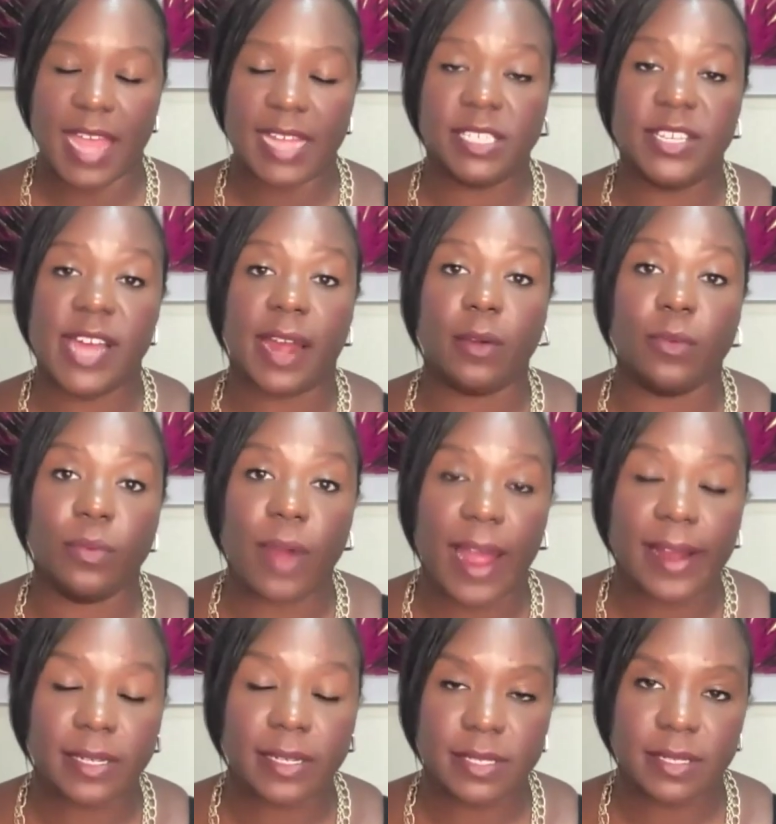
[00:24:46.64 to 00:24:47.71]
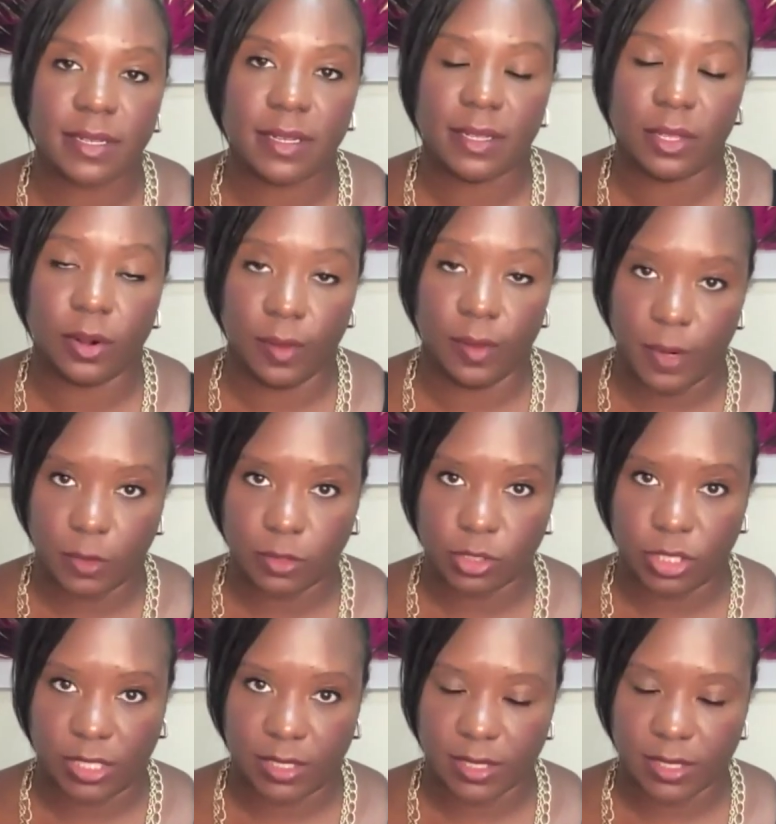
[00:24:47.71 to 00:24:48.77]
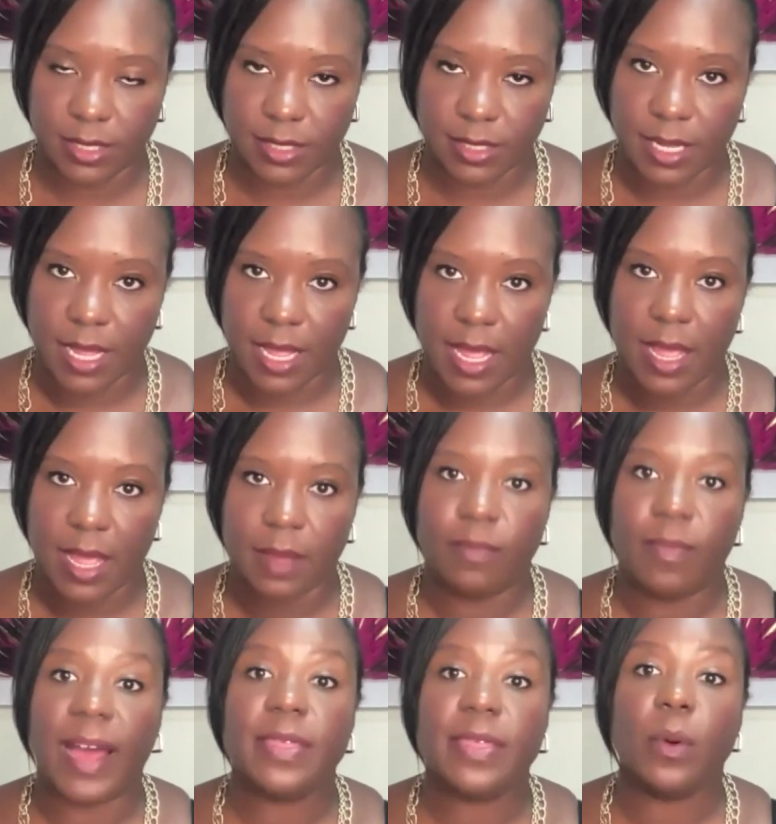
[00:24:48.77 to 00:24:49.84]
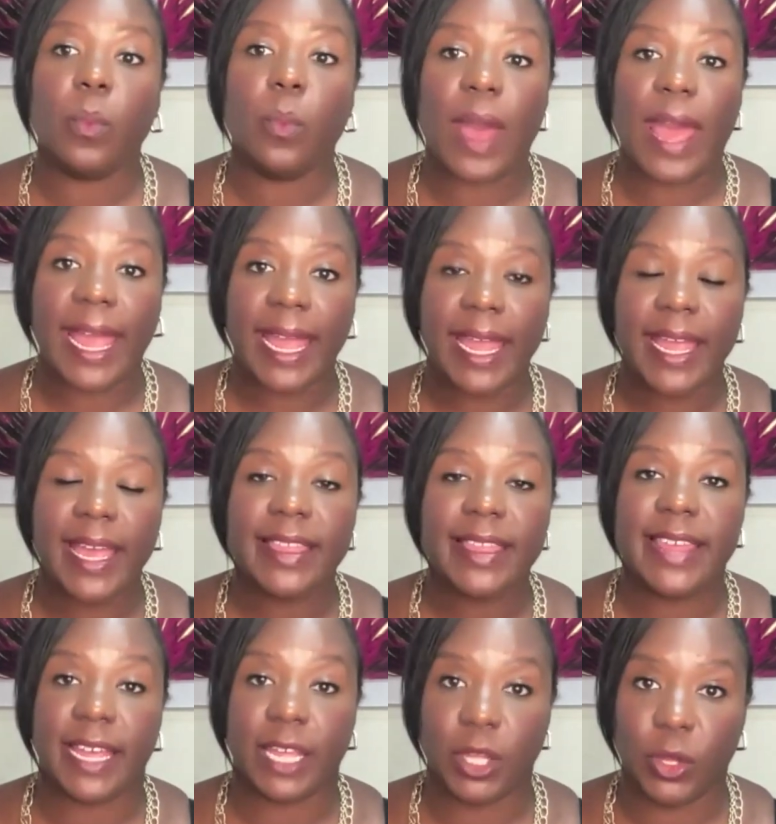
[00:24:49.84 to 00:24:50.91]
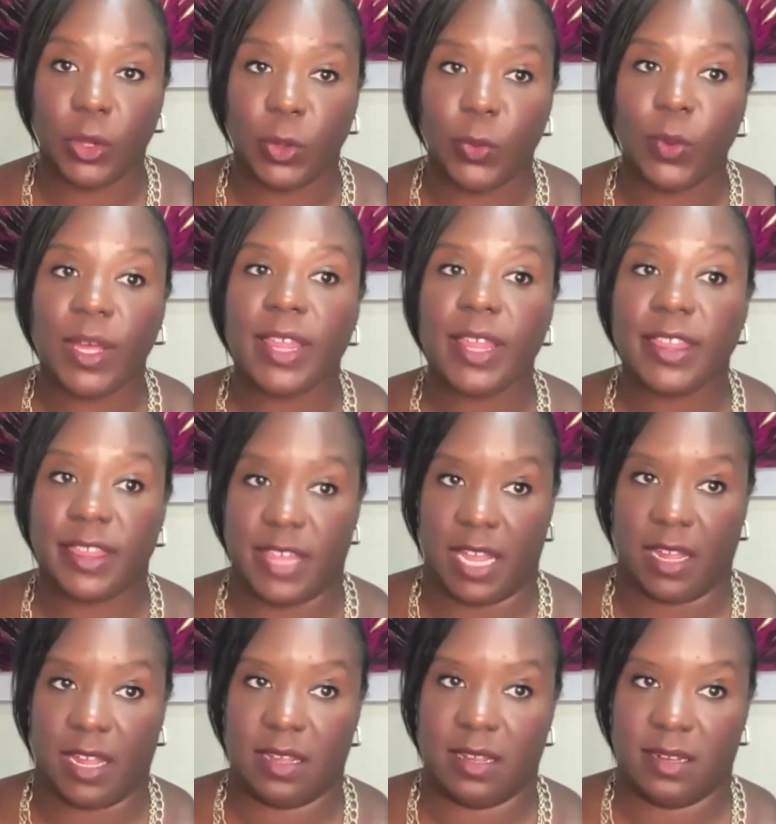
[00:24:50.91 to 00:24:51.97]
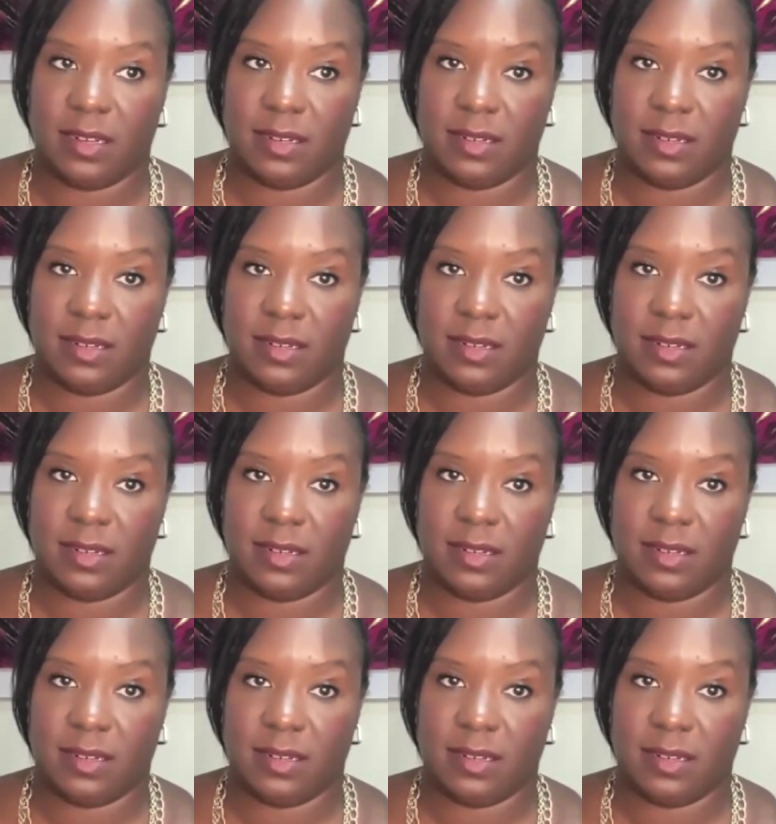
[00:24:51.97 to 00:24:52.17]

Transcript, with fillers: and direct your emotions by the way that you think.